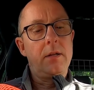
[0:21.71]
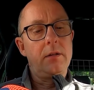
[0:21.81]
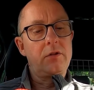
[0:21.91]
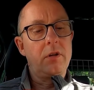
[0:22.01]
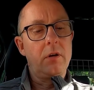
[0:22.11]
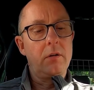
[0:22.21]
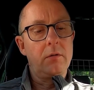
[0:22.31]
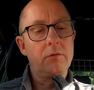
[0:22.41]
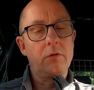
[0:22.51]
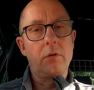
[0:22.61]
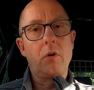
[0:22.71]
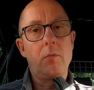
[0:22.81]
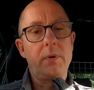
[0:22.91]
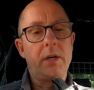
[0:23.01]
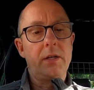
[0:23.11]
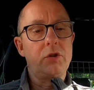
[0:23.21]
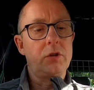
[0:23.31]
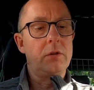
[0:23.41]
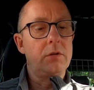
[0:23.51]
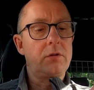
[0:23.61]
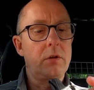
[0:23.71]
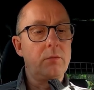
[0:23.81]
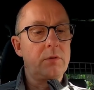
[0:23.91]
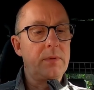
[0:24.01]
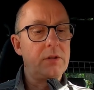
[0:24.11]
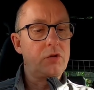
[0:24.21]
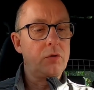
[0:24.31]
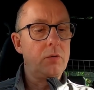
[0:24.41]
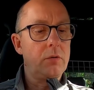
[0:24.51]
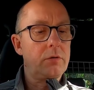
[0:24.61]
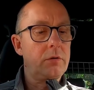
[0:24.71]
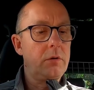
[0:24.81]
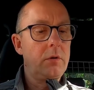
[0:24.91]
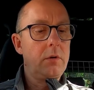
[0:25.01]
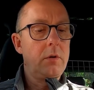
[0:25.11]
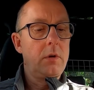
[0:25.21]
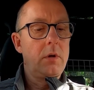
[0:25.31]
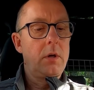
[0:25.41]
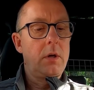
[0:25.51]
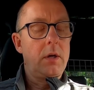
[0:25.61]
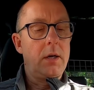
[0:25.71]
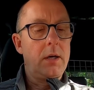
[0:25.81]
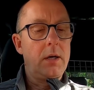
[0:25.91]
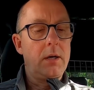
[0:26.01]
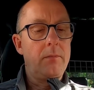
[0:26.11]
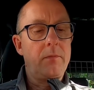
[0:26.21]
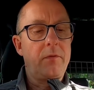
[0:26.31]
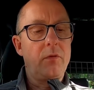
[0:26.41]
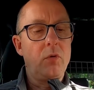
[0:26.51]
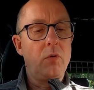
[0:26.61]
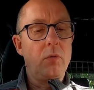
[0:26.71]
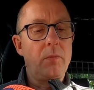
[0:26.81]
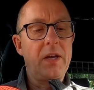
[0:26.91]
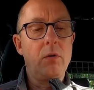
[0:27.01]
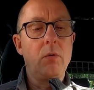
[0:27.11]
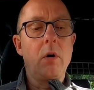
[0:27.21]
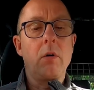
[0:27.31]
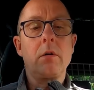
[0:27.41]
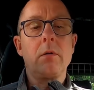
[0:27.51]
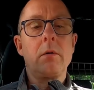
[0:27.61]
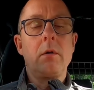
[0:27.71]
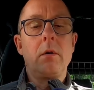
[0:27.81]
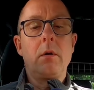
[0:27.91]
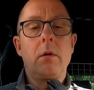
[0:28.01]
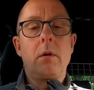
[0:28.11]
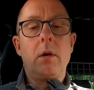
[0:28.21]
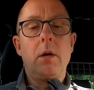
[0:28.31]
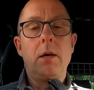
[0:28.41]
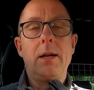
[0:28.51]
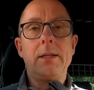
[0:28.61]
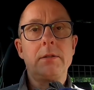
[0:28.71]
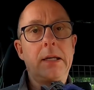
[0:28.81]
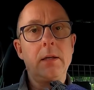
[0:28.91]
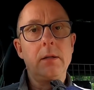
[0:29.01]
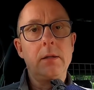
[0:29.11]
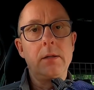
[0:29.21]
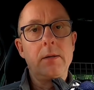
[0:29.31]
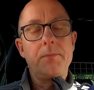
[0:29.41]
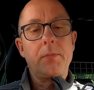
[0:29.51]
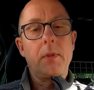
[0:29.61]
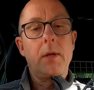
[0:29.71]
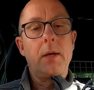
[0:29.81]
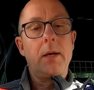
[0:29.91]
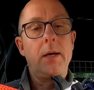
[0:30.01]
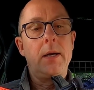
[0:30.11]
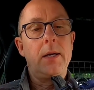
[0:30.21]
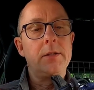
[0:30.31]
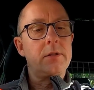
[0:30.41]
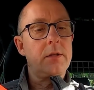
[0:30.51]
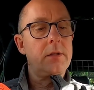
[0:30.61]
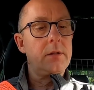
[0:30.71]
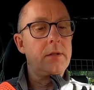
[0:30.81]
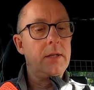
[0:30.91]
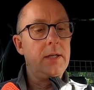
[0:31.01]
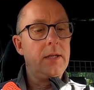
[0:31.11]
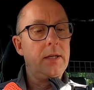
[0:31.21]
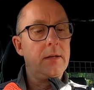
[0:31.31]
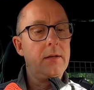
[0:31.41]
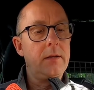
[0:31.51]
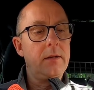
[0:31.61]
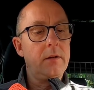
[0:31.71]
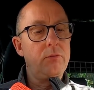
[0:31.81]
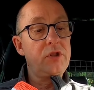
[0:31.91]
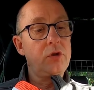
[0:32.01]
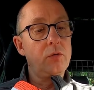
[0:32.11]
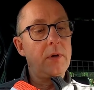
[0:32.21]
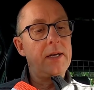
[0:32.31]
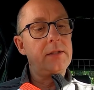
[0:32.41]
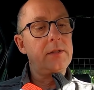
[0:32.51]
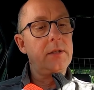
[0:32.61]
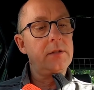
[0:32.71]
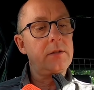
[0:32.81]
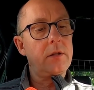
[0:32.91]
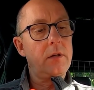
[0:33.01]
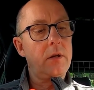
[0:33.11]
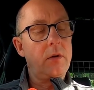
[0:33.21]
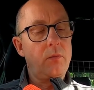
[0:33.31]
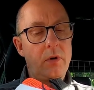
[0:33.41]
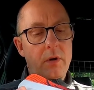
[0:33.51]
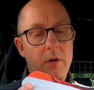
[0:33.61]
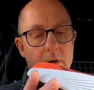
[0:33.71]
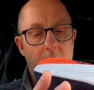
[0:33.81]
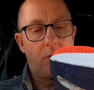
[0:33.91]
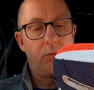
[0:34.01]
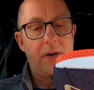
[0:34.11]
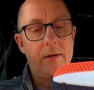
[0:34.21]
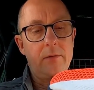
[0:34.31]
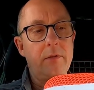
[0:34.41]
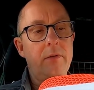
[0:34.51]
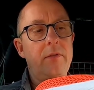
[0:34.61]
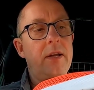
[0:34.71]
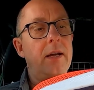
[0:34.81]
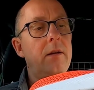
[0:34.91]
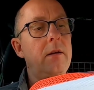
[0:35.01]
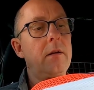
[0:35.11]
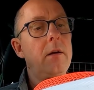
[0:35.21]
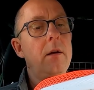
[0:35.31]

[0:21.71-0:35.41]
and the tongue sort of combination. The tongue was a bit short for heel lock lacing, and the original laces were round and thick,